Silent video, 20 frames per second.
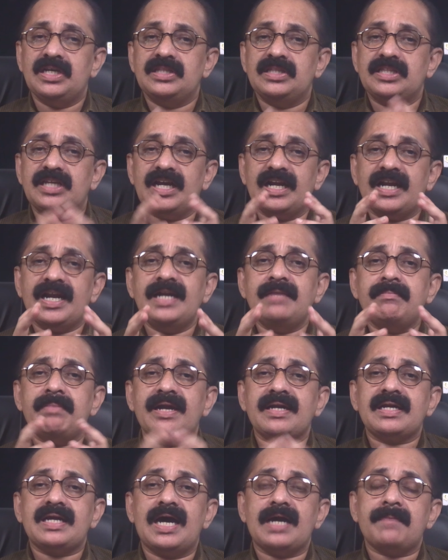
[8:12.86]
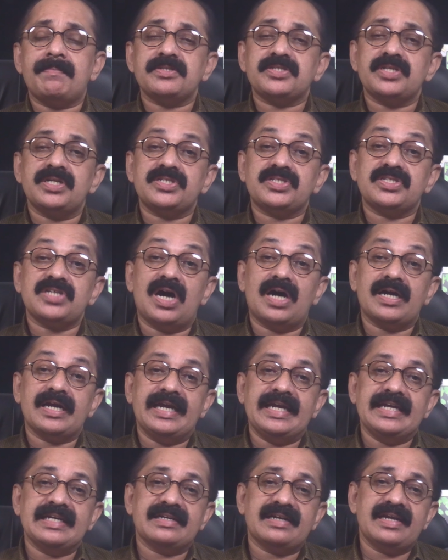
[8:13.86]
The red blood corpuscles are
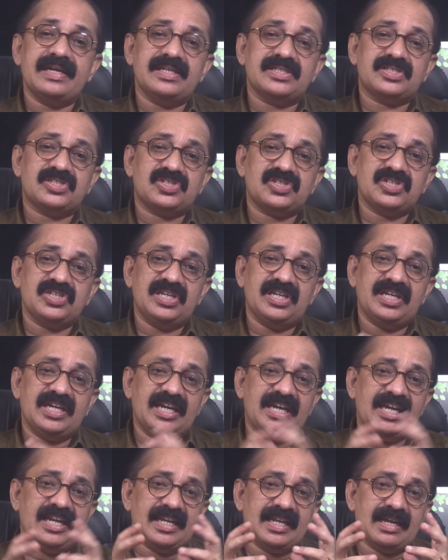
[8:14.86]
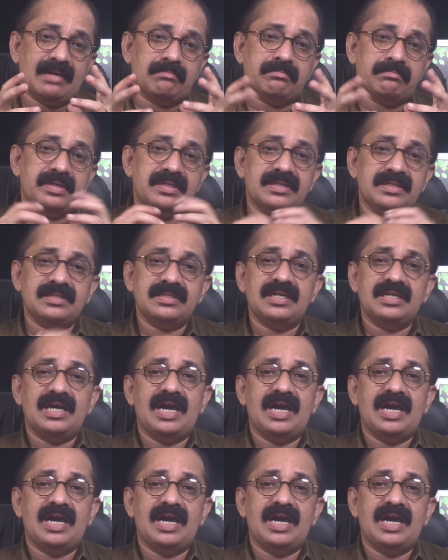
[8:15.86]
increased in number